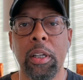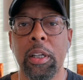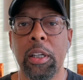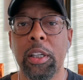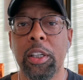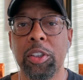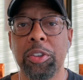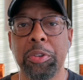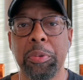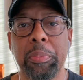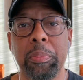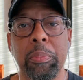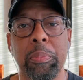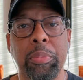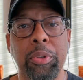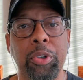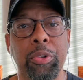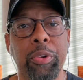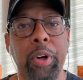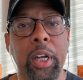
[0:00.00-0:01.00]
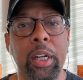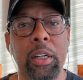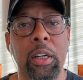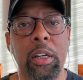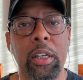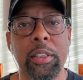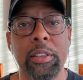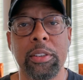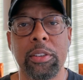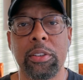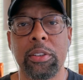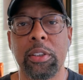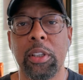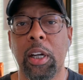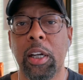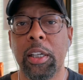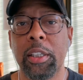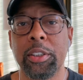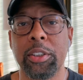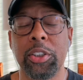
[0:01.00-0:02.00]
His Blu-ray hunts
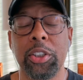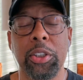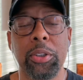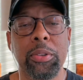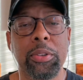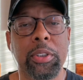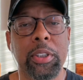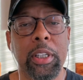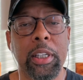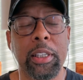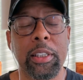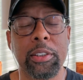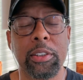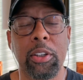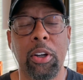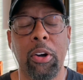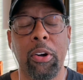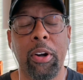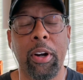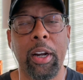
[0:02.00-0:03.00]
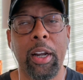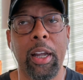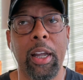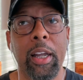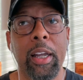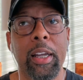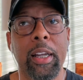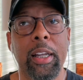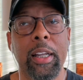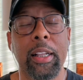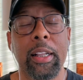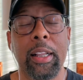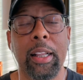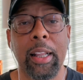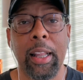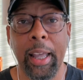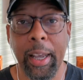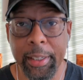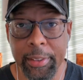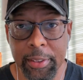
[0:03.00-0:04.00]
on Tuesdays are
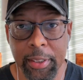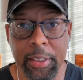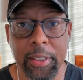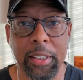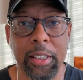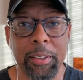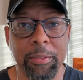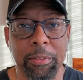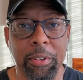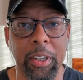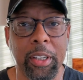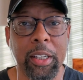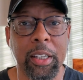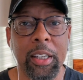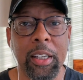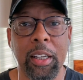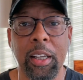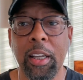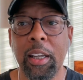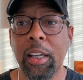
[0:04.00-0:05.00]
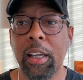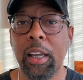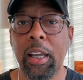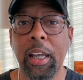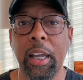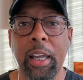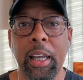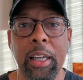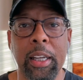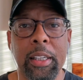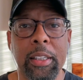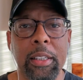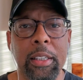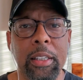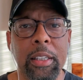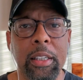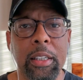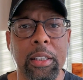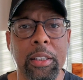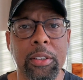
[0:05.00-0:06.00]
classically funny, and
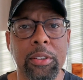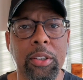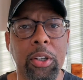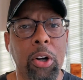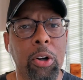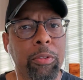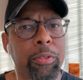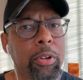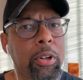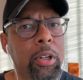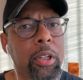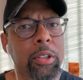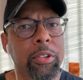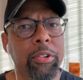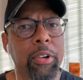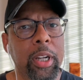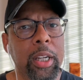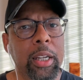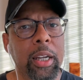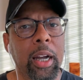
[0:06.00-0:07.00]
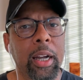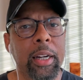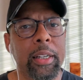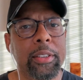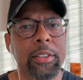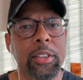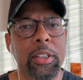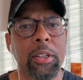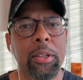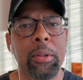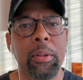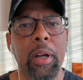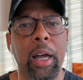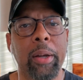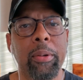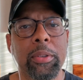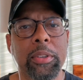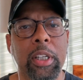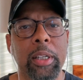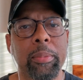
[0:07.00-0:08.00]
he's an overall great guy. So I
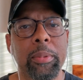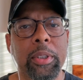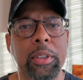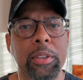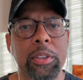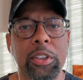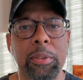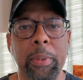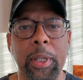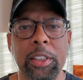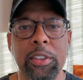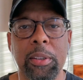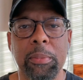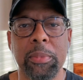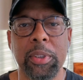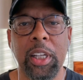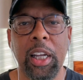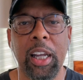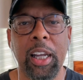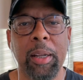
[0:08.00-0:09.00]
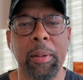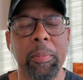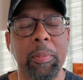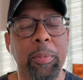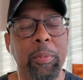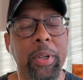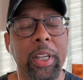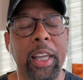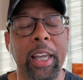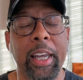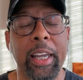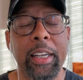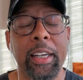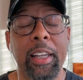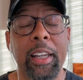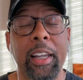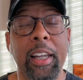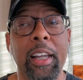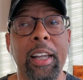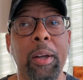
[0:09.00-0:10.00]
was able to spend some time, and we had
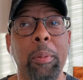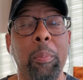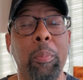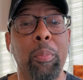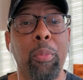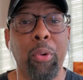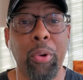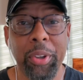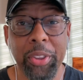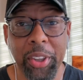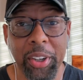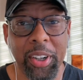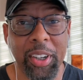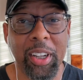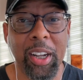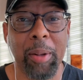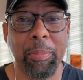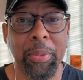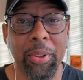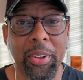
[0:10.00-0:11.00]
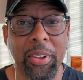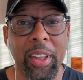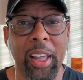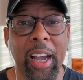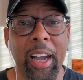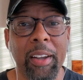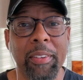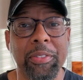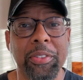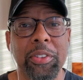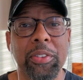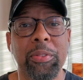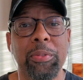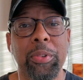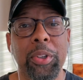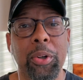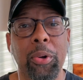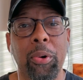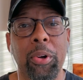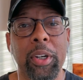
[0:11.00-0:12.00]
more than a couple of laughs
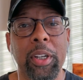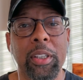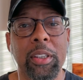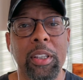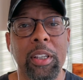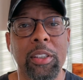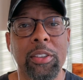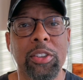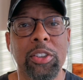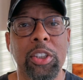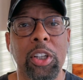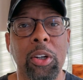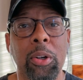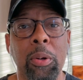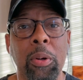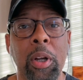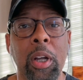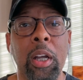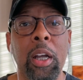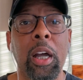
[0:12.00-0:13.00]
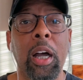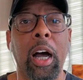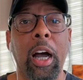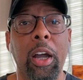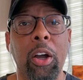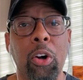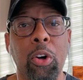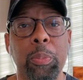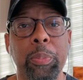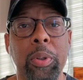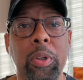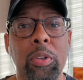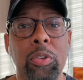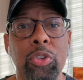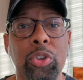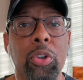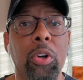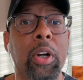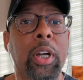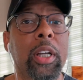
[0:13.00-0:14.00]
recording this, so I hope you
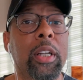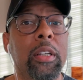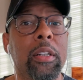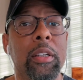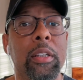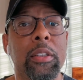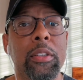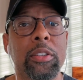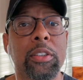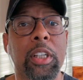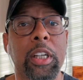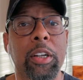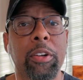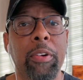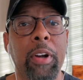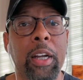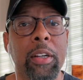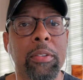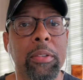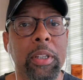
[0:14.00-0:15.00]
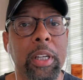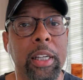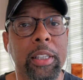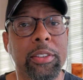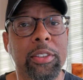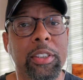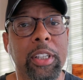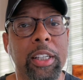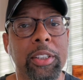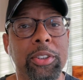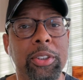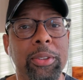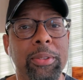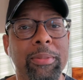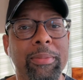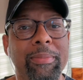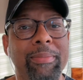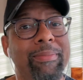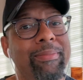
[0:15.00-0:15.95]
enjoy. Stick around and stay tuned.